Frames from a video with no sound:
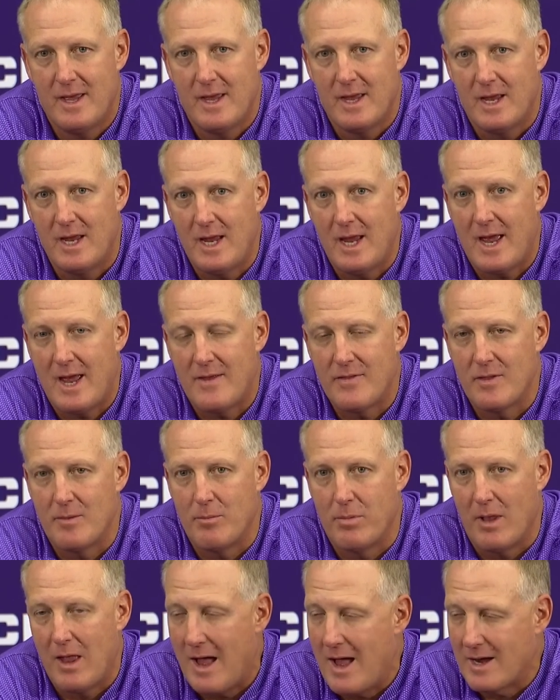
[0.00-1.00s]
He had the
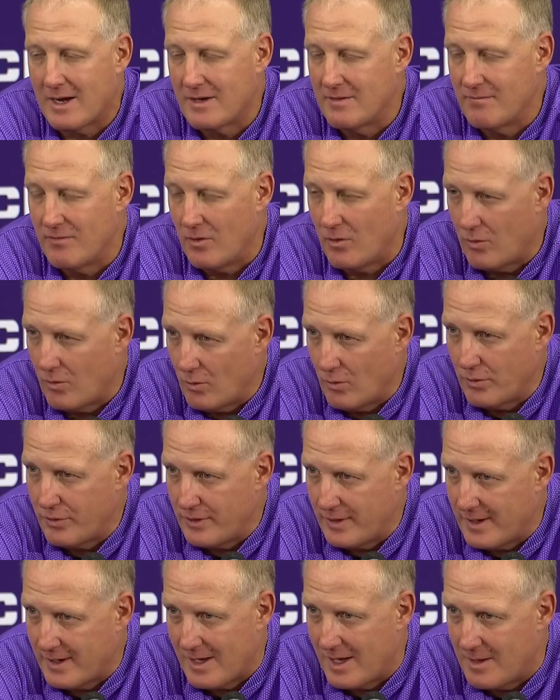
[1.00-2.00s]
block of the whole
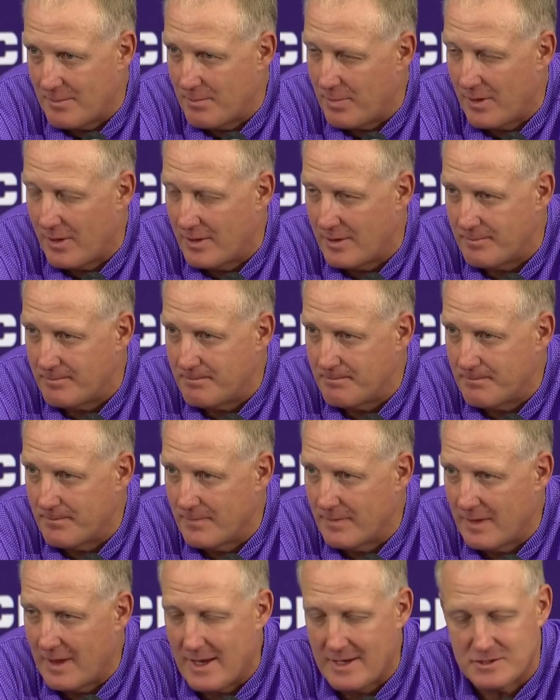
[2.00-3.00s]
thing on punt
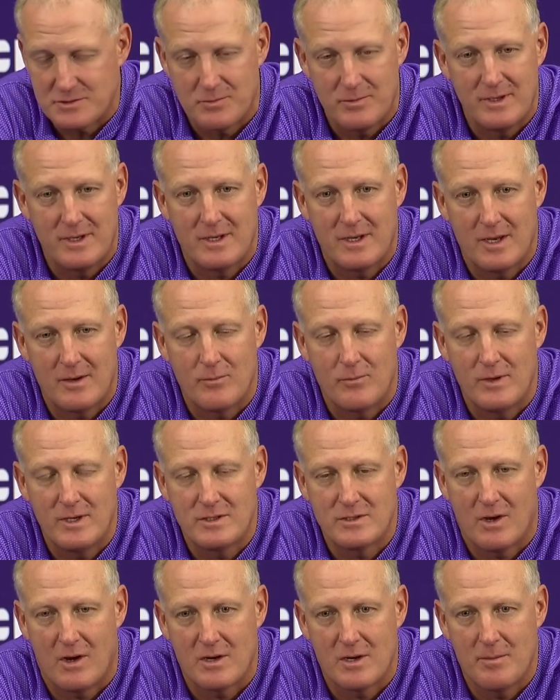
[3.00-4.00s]
last week, and we
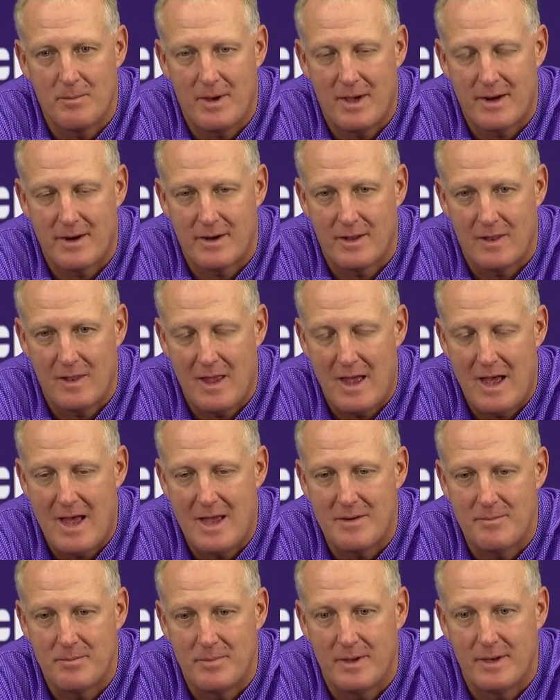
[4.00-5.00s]
talk about it a
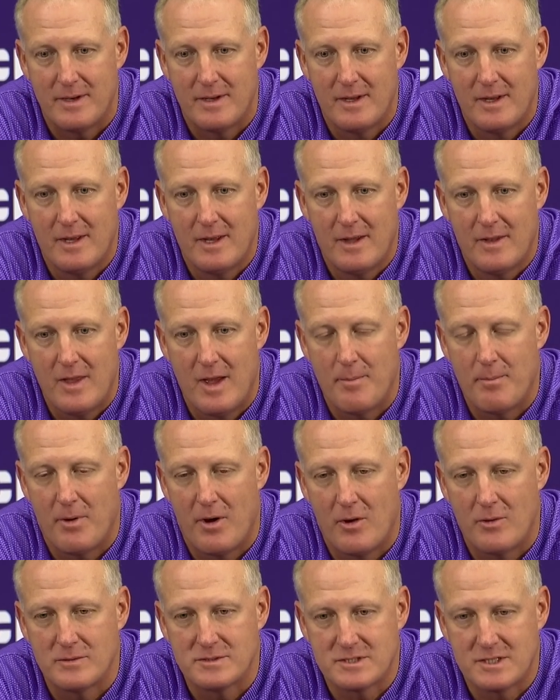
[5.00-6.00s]
lot, but that
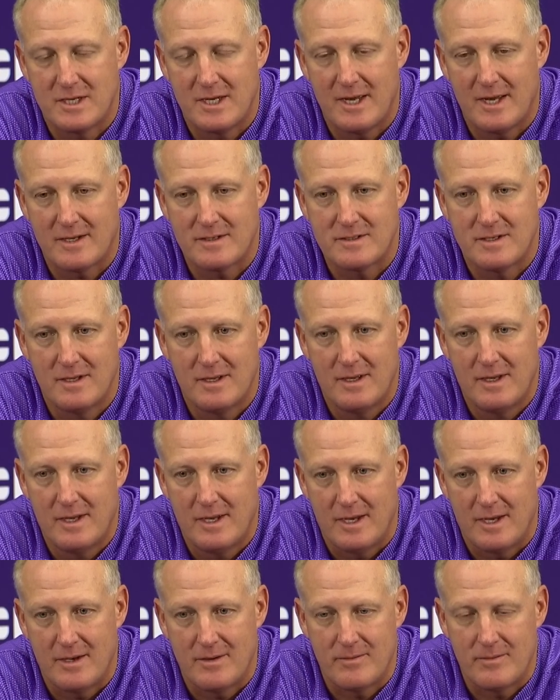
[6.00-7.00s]
ball was kicked
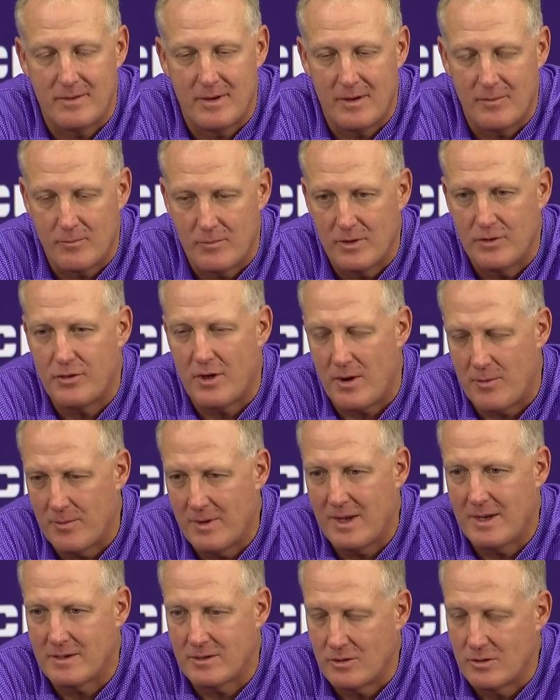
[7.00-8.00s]
and and we thought we
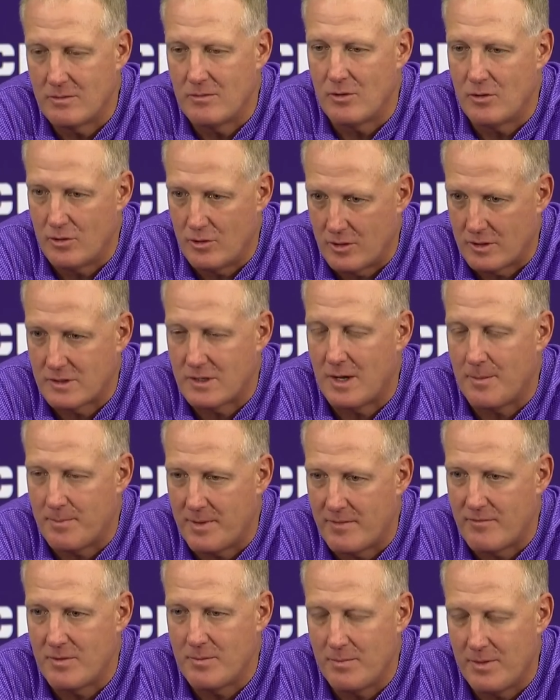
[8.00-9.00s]
had hooked up
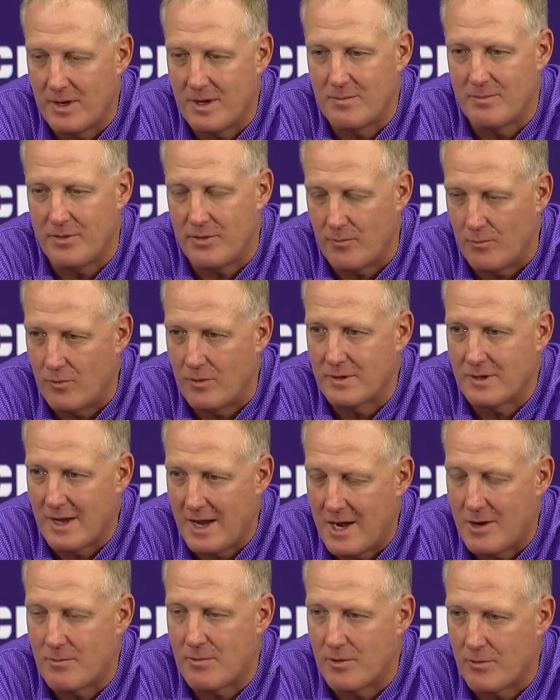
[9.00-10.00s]
everybody, but the one
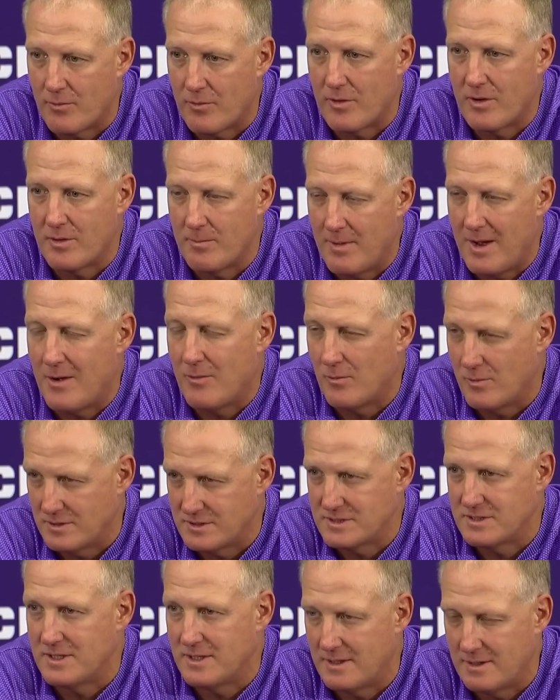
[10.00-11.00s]
guy we were worried about
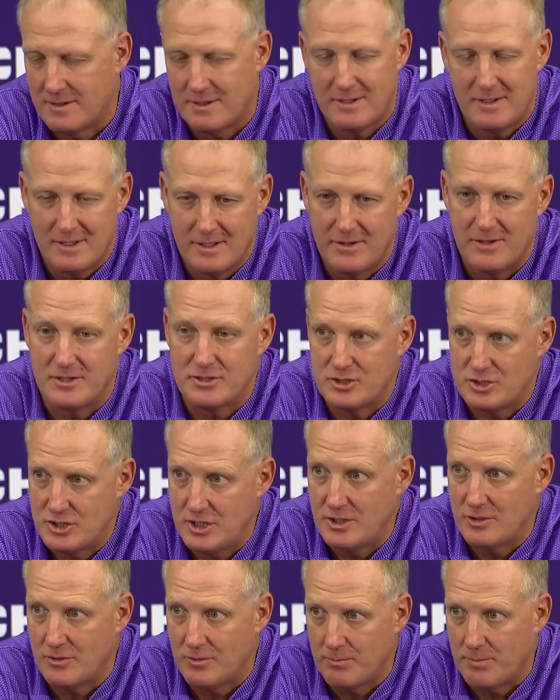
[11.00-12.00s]
was the the
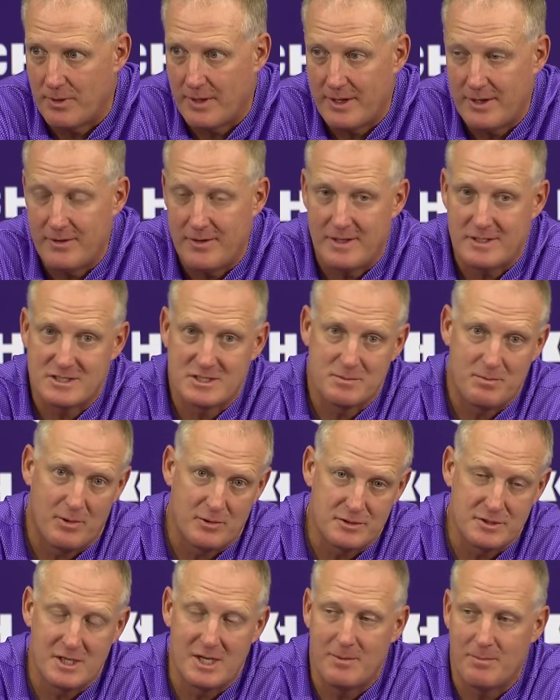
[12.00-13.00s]
shield player that's
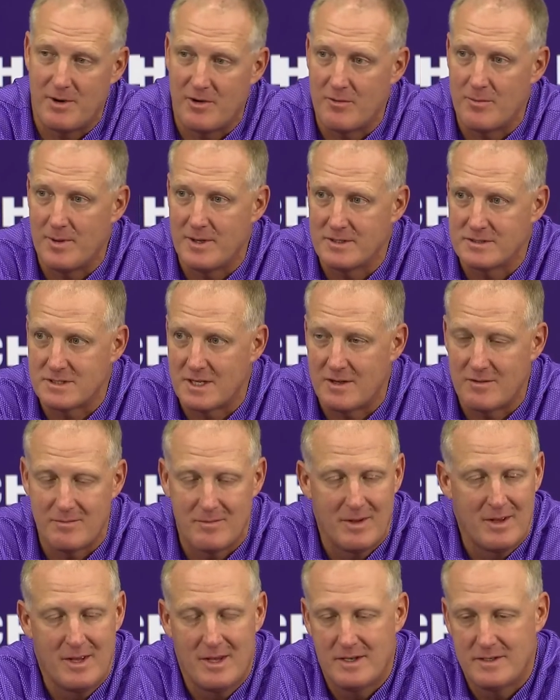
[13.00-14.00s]
supposed to keep everybody inside him.
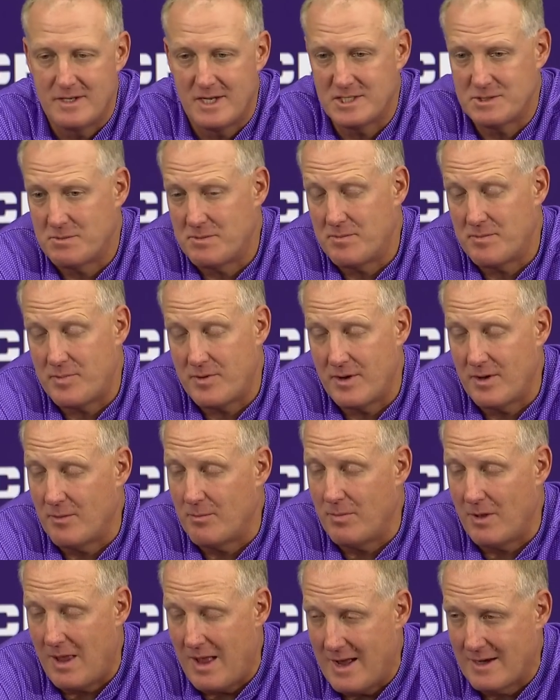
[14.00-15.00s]
Desmond Purnell
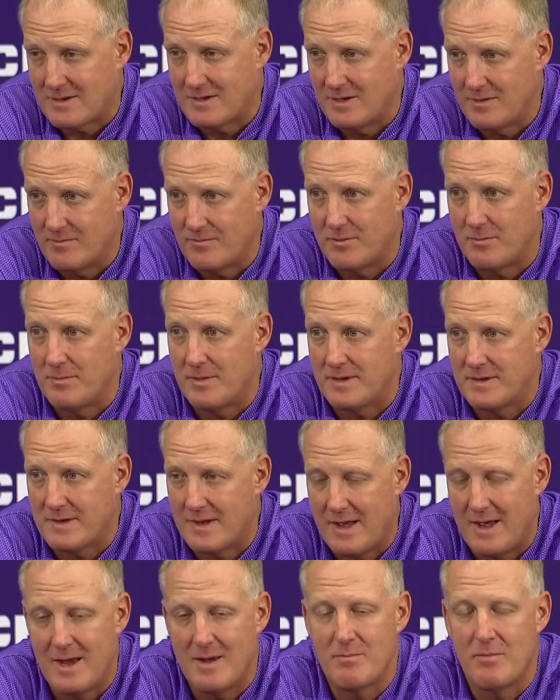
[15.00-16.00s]
blocked him from the
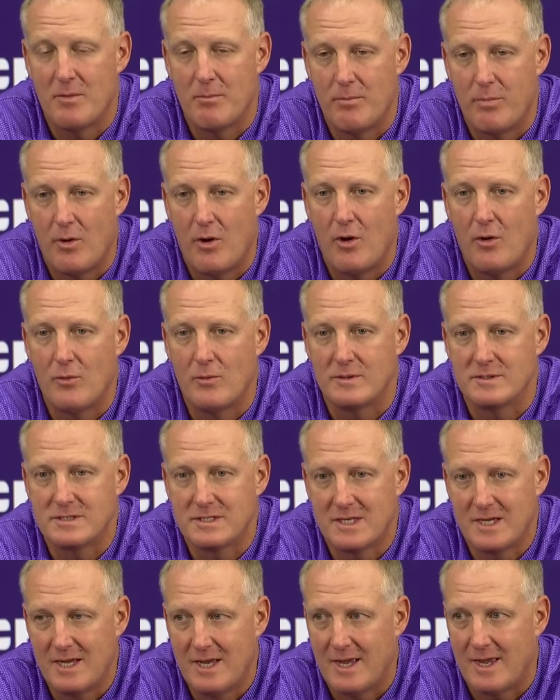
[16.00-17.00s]
time the ball was
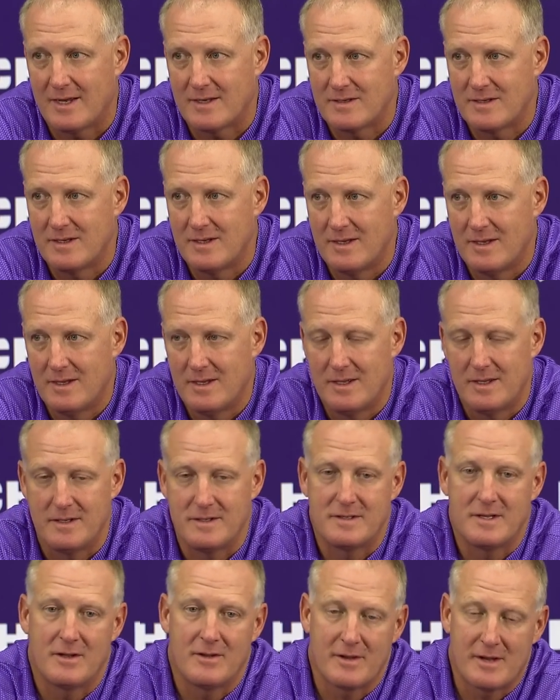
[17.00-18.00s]
kicked
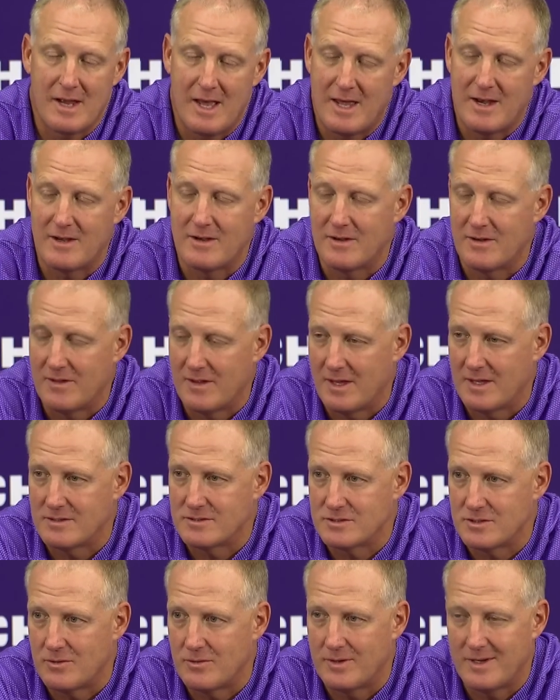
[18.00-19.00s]
until it got into the
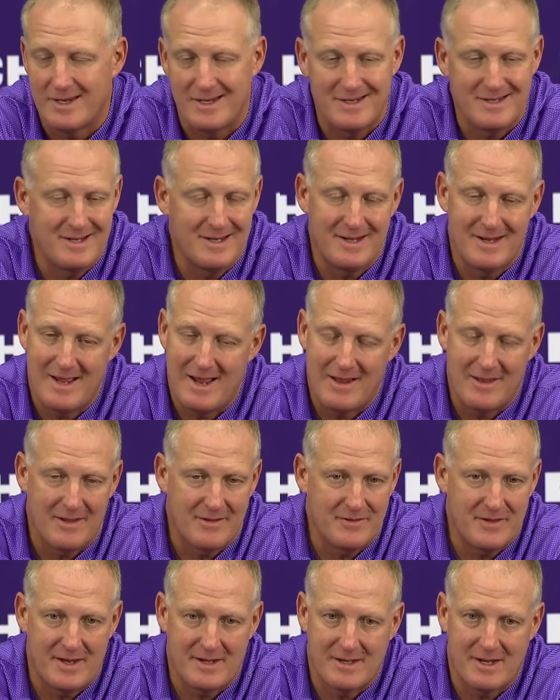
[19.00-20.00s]
end zone and did not
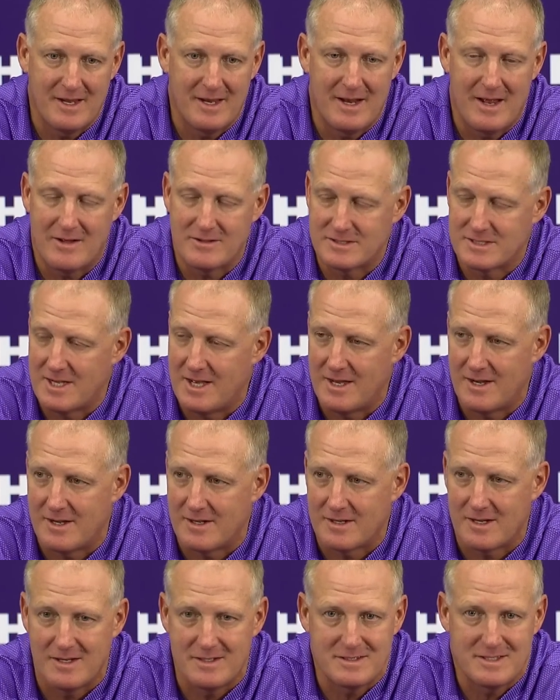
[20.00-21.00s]
let that kid outside
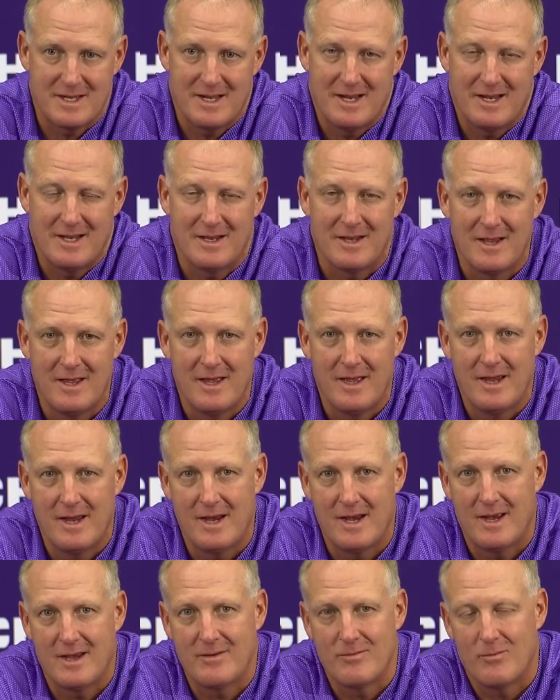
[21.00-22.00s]
uncontained.
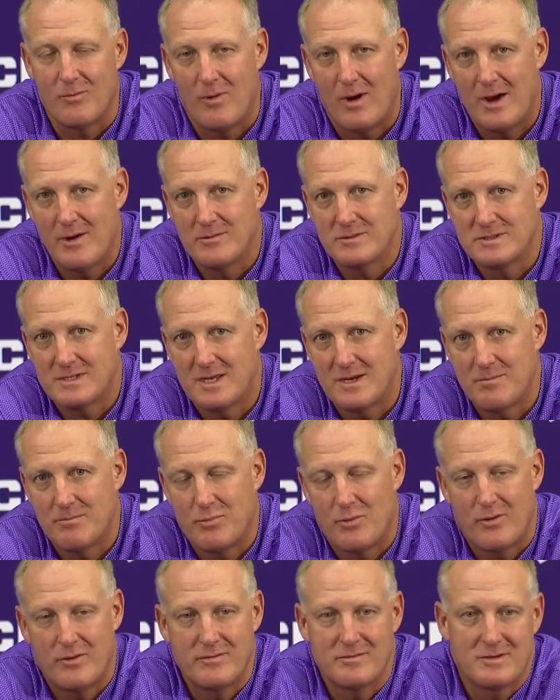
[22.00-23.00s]
And why was that
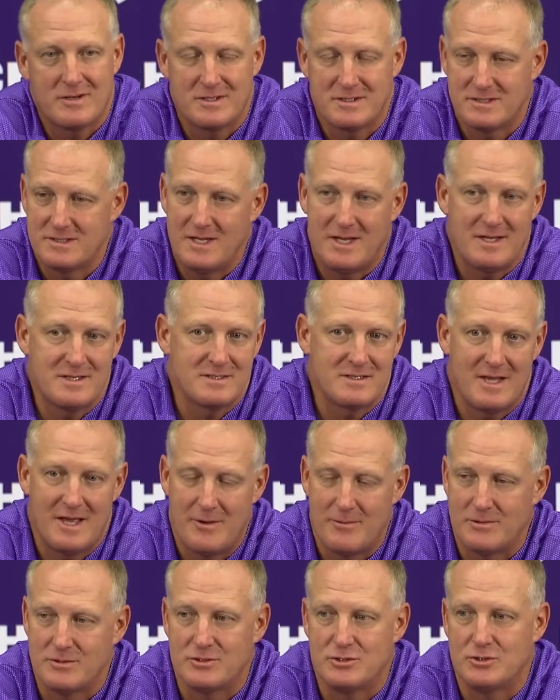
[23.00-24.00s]
important? Because Des,
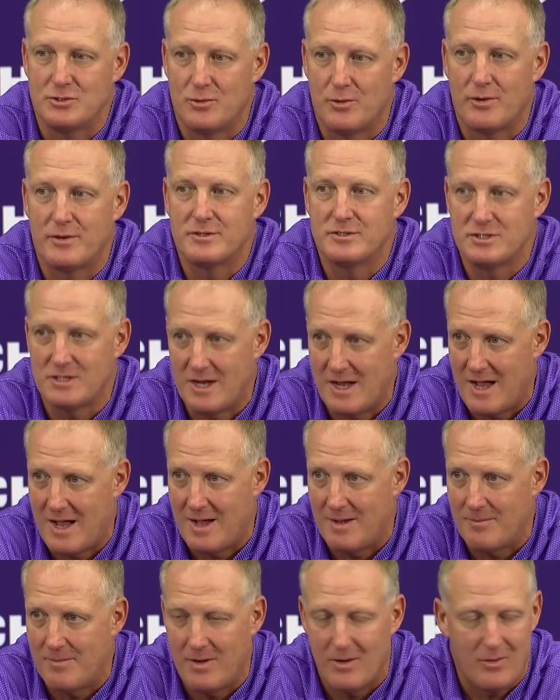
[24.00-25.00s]
that was your
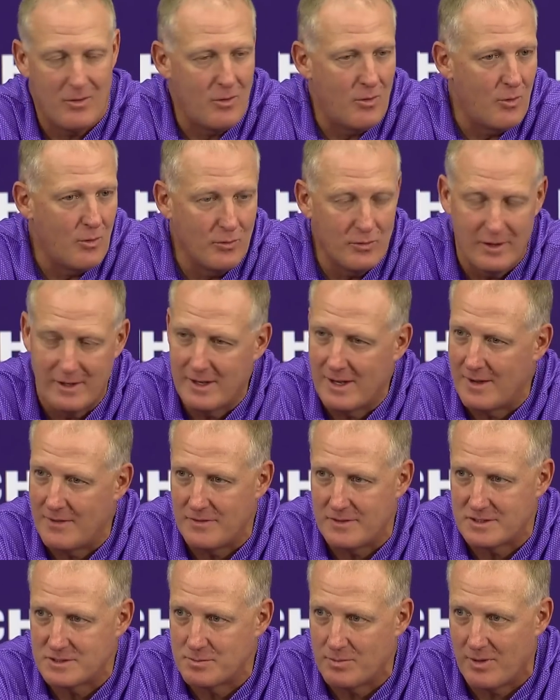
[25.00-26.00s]
job only on
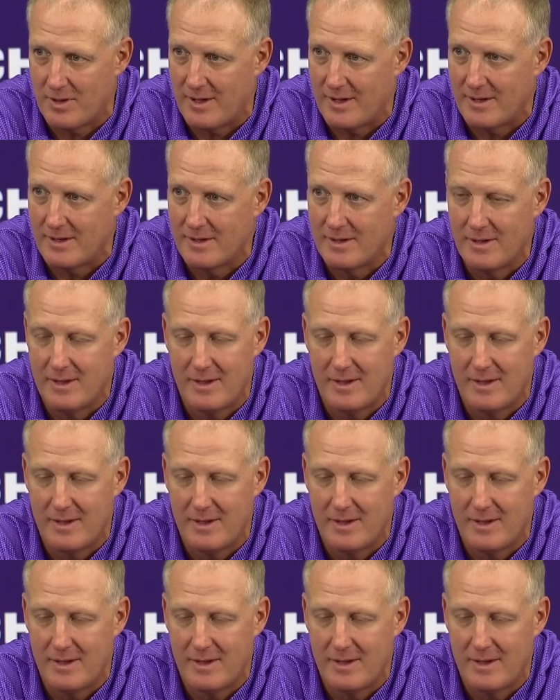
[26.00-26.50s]
this play.